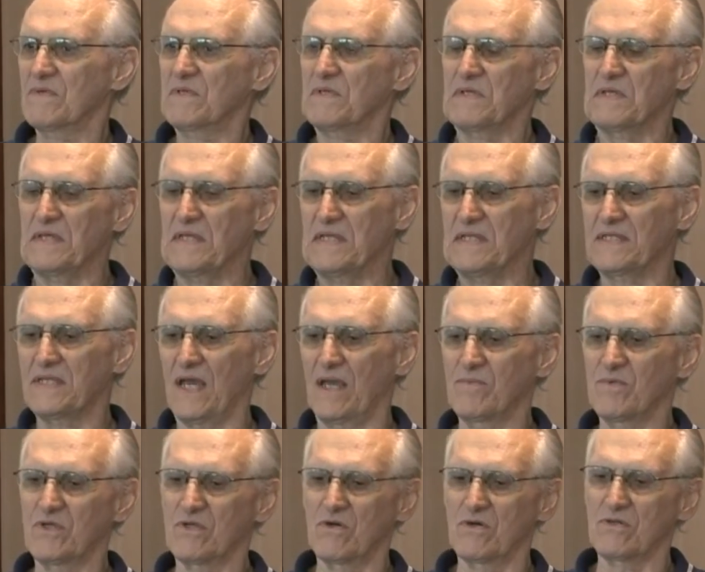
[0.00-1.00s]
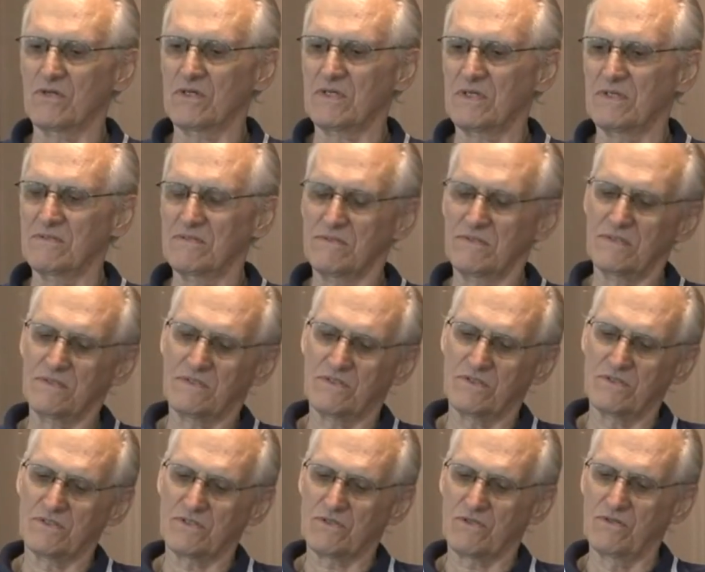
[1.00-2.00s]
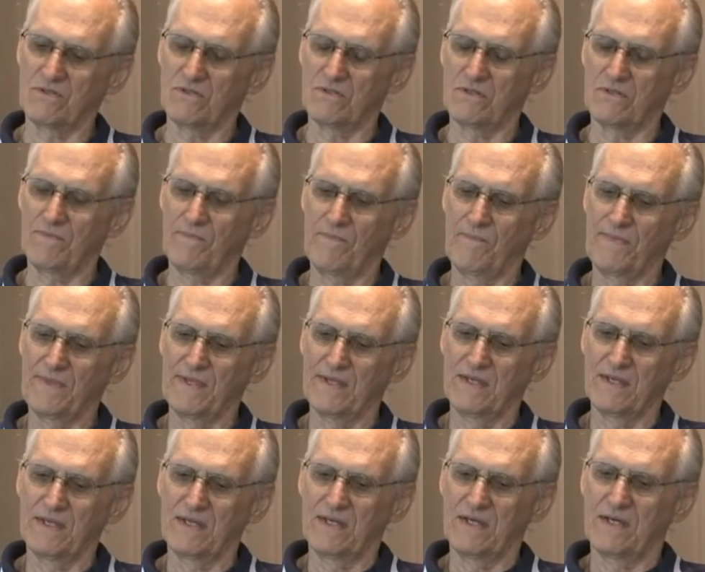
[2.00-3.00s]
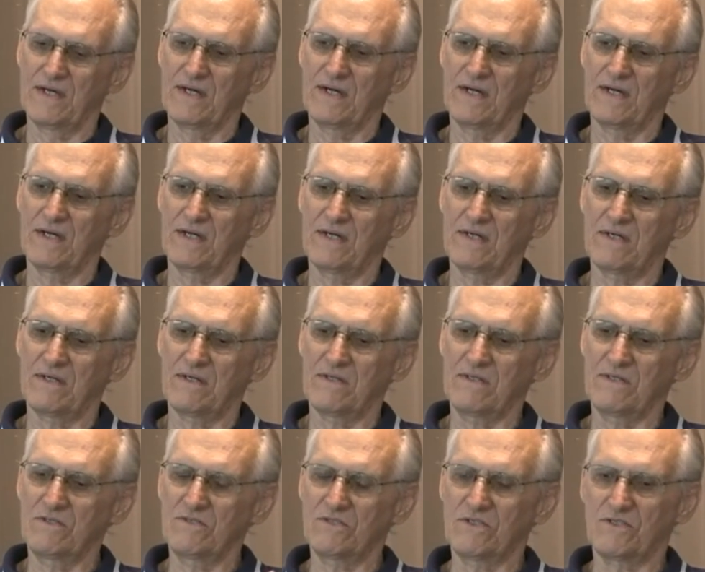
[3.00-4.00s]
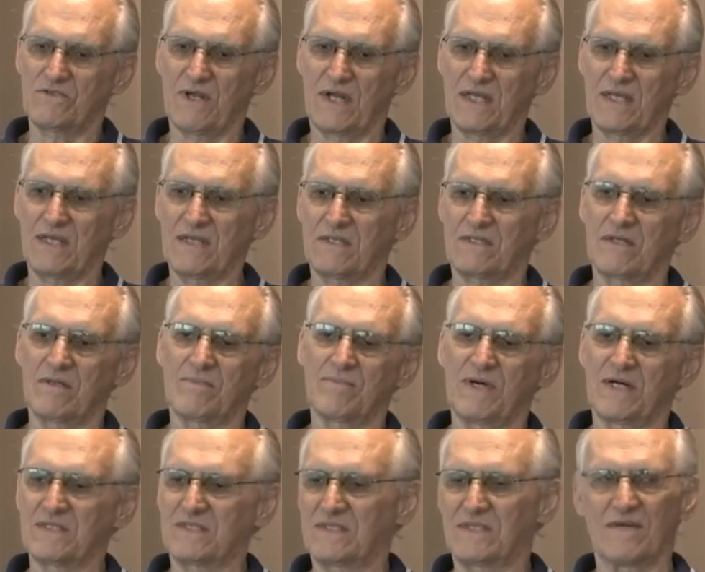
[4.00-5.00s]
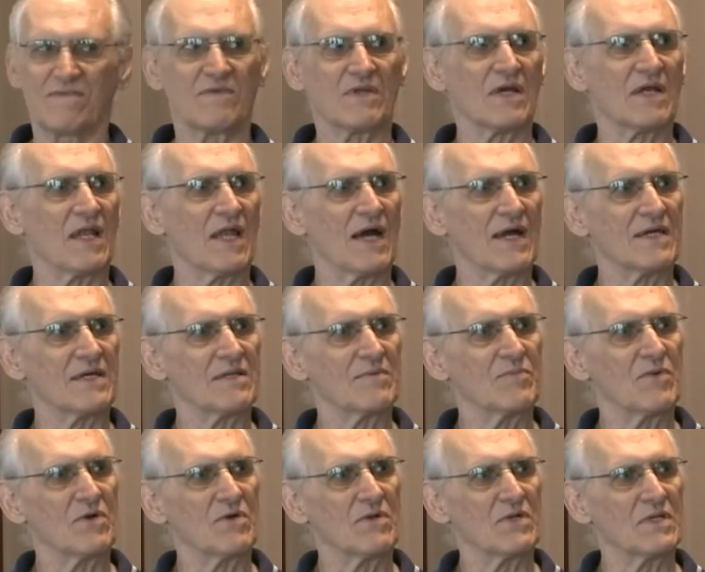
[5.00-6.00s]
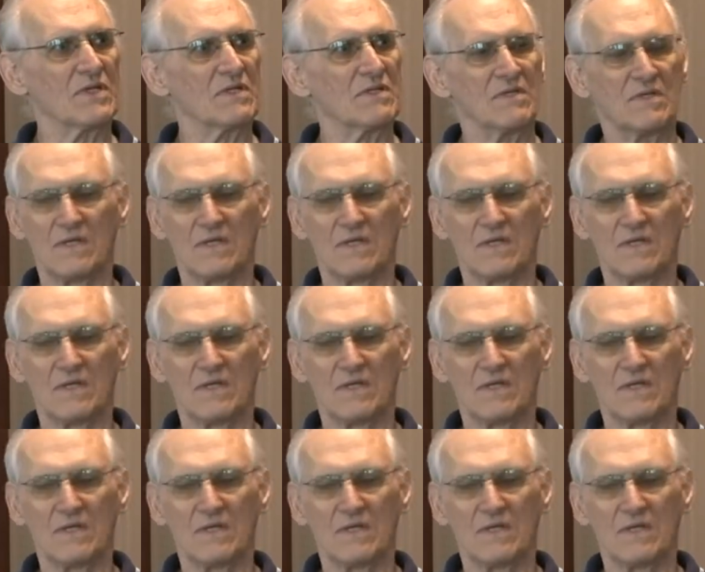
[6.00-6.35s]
Anytime you go to school, you usually try to get there about 7 o'clock in the morning.